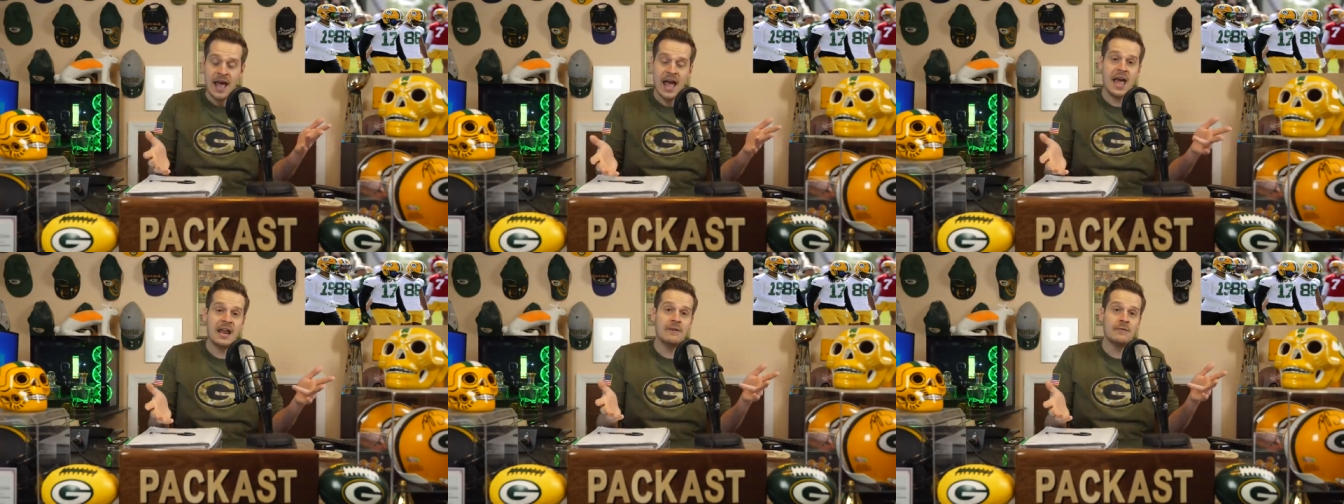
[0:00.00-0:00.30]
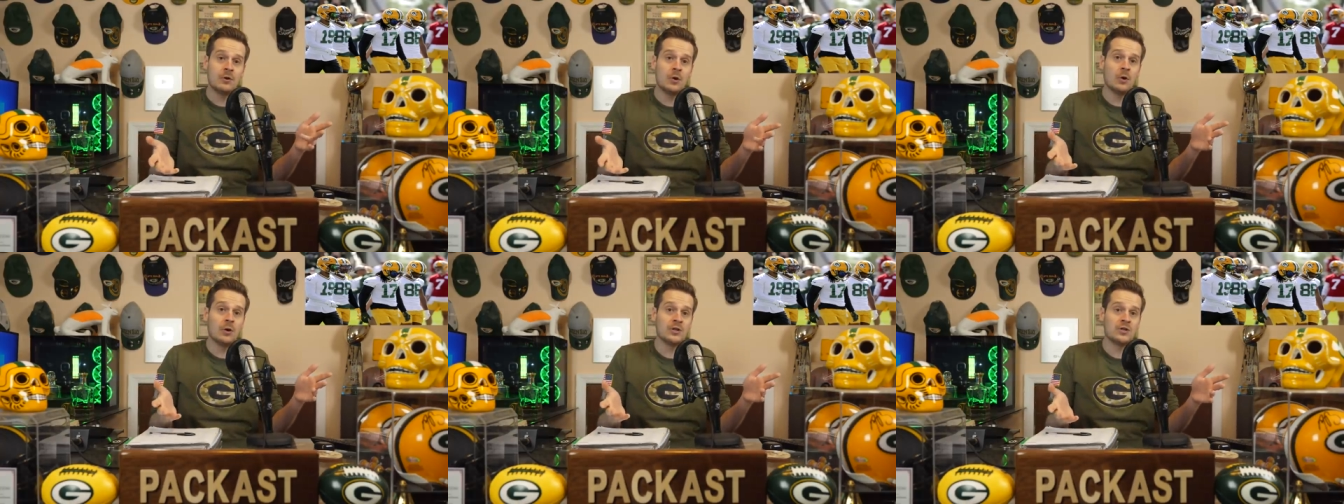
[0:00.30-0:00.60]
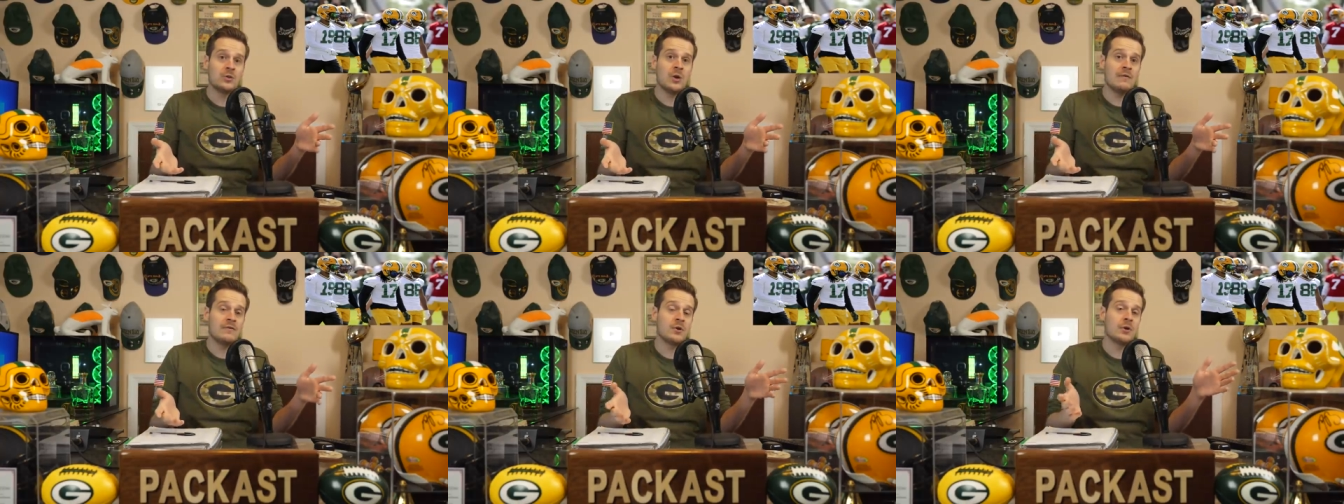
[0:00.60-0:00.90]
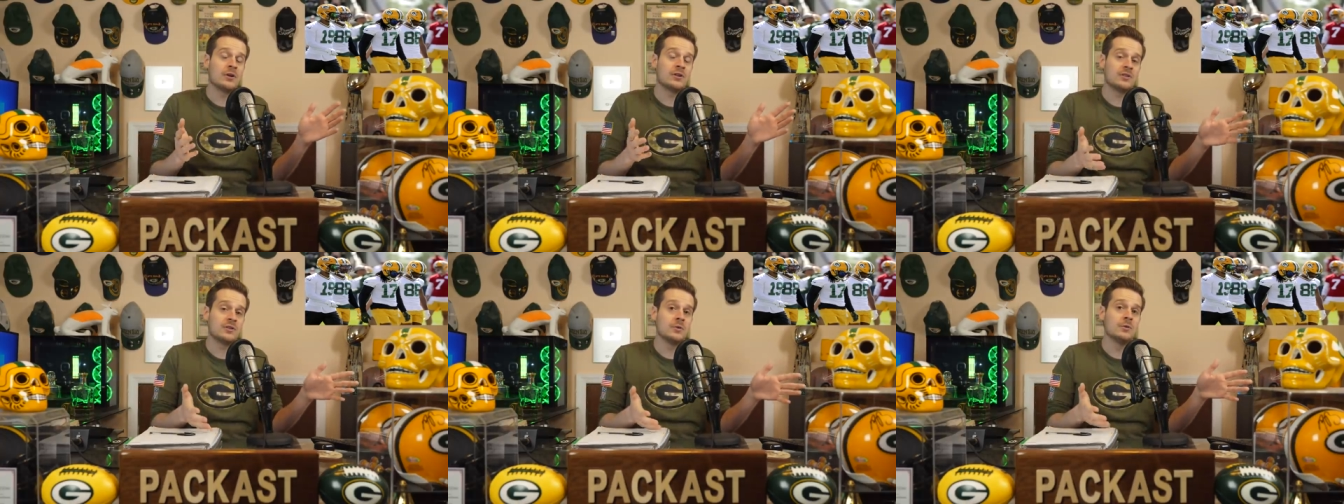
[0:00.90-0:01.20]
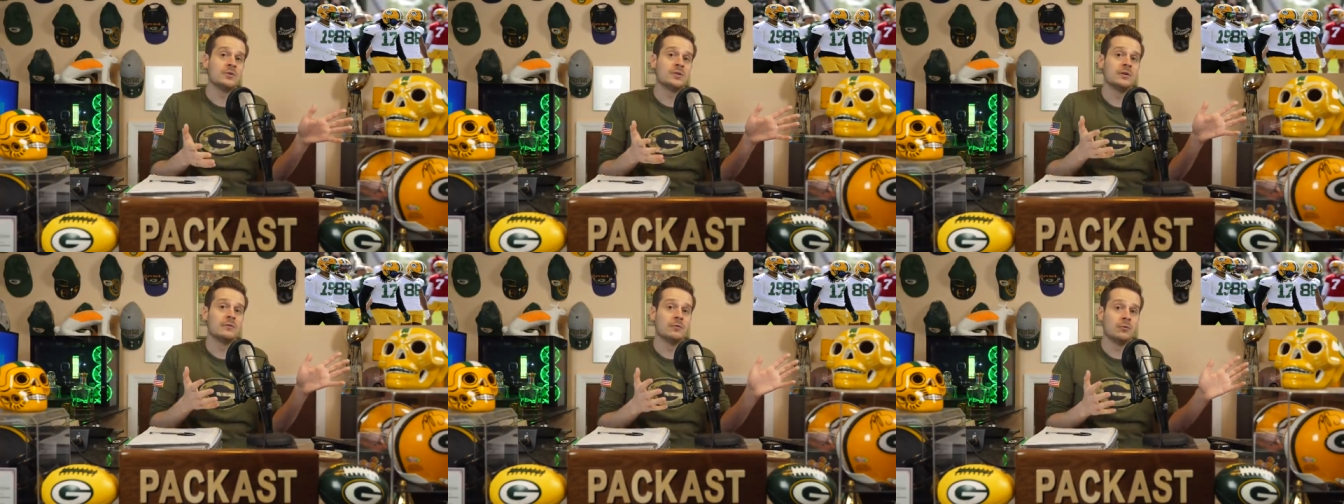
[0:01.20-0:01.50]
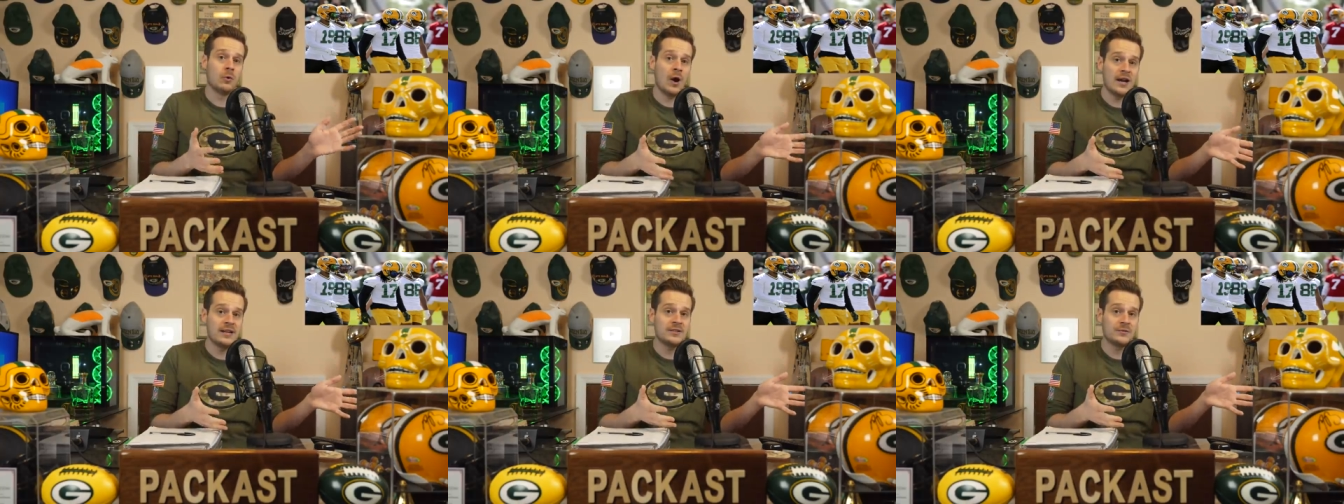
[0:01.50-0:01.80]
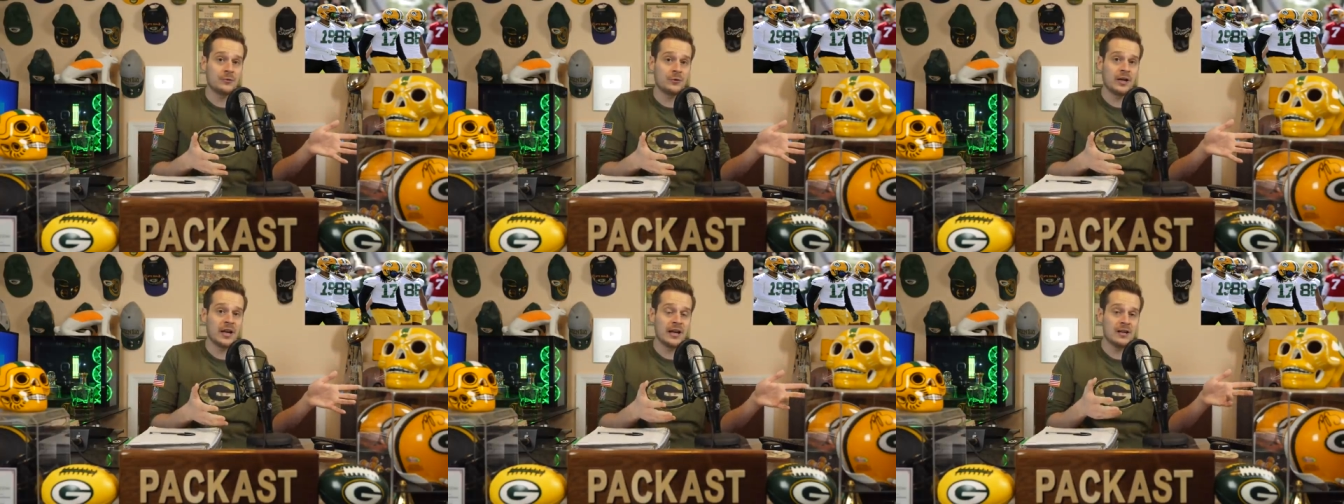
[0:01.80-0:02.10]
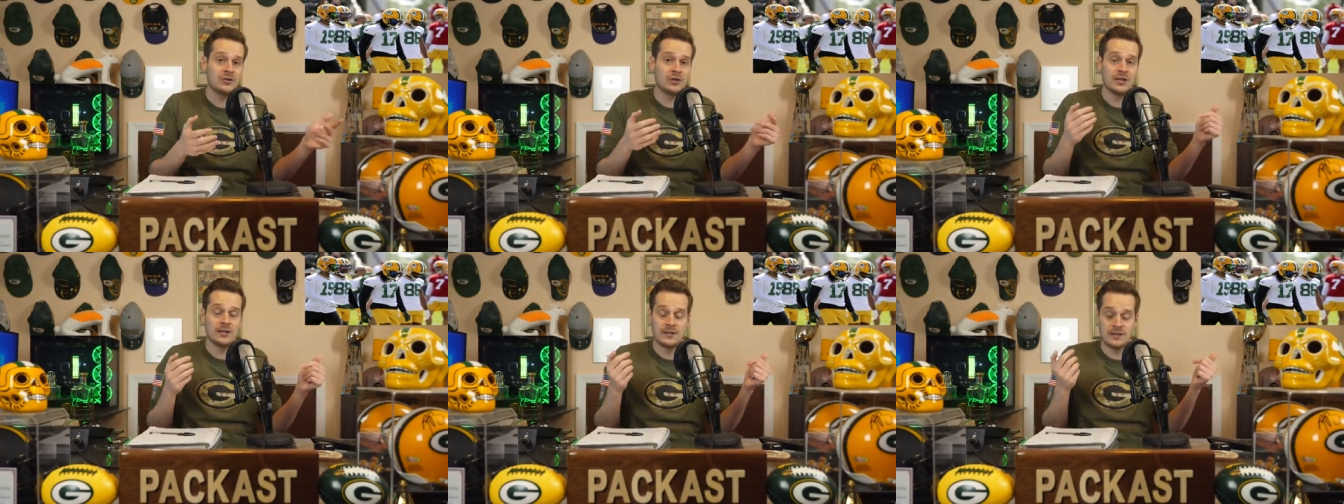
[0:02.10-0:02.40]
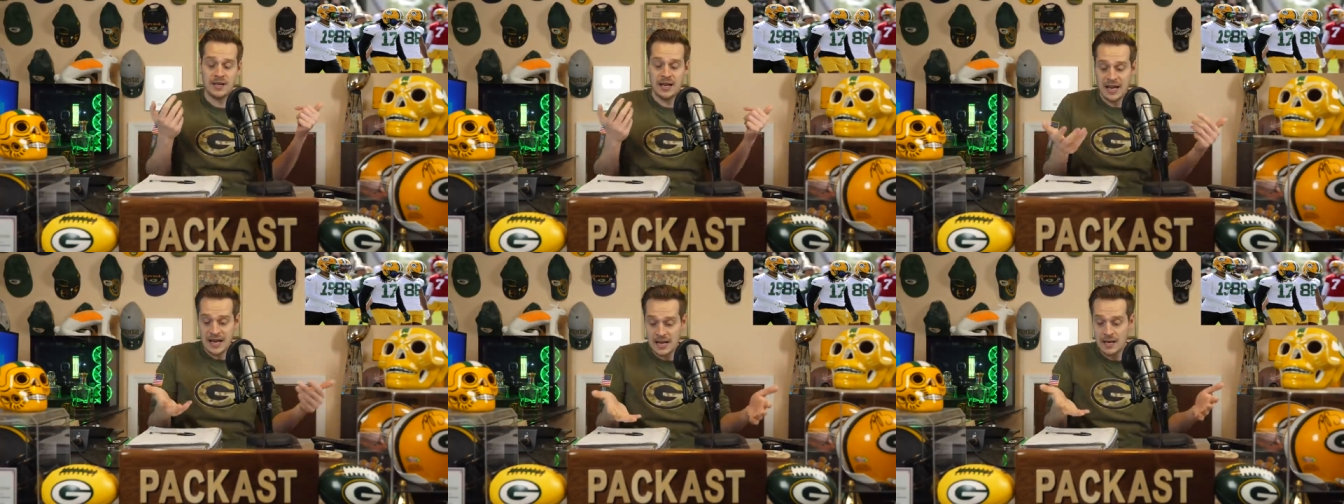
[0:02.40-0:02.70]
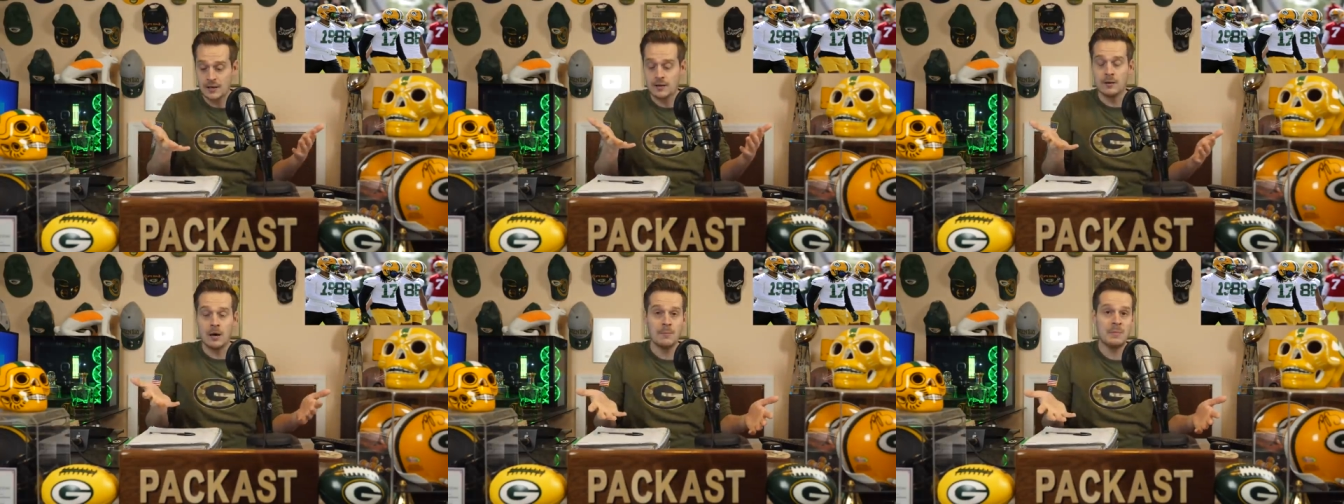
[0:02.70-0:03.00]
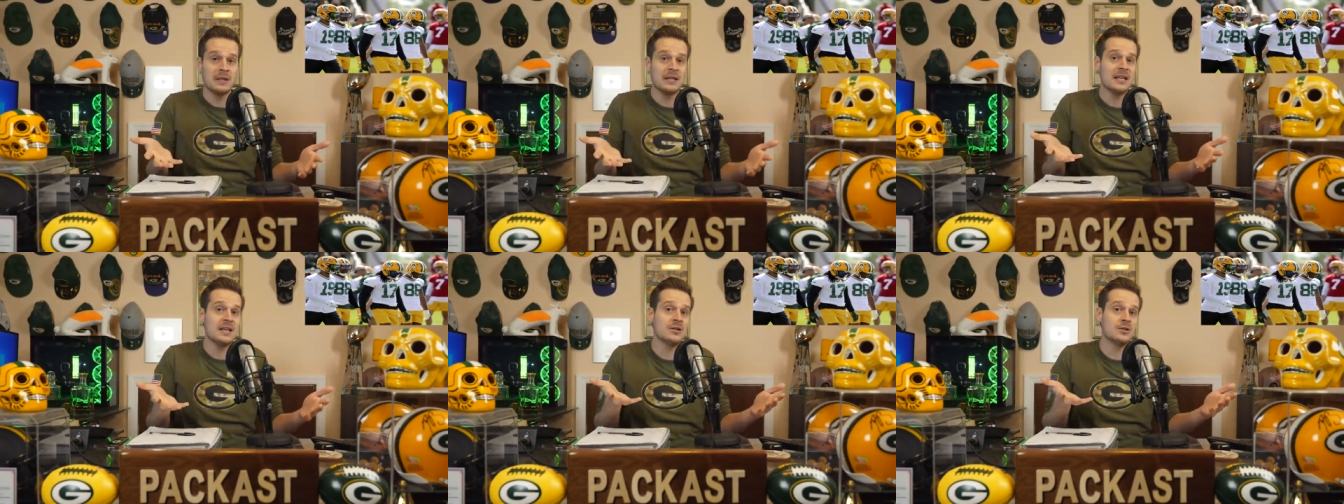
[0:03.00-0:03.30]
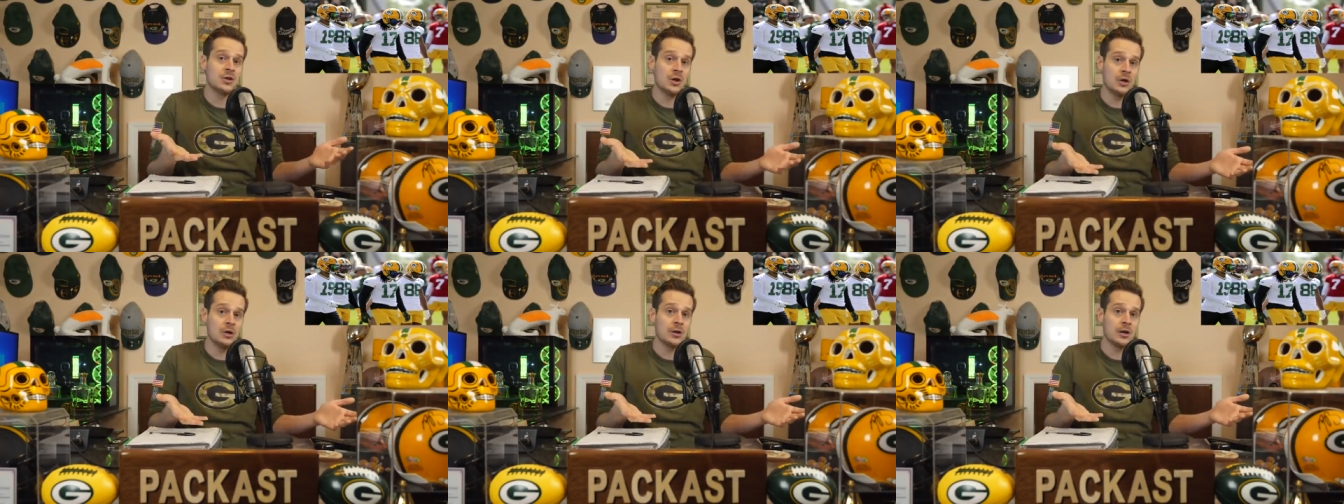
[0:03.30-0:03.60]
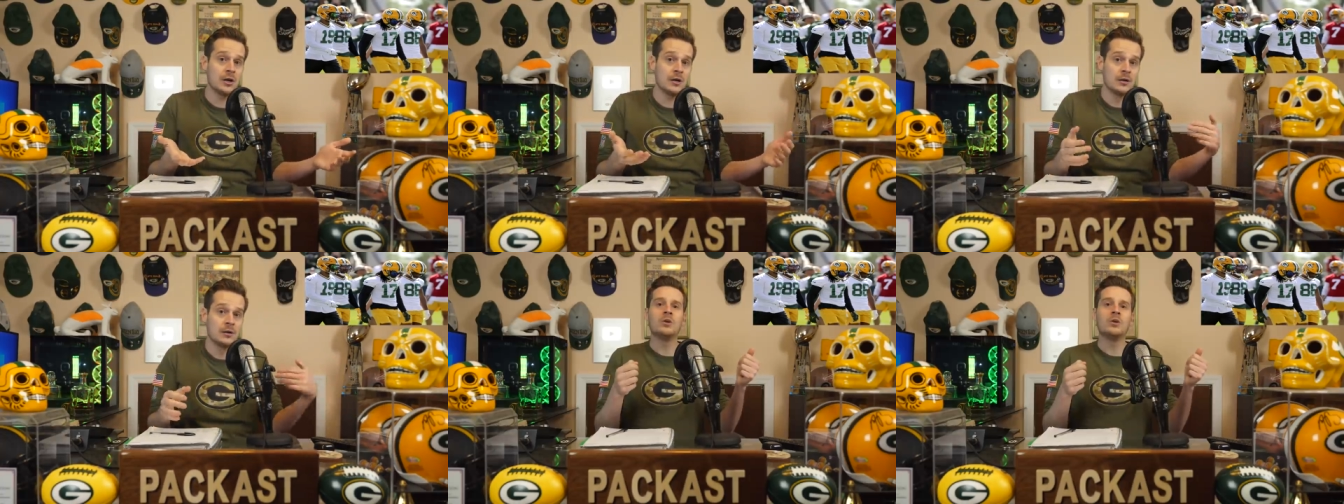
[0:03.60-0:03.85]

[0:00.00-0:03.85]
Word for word: And of course, you have your exclusive rights free agents in Malik Turner,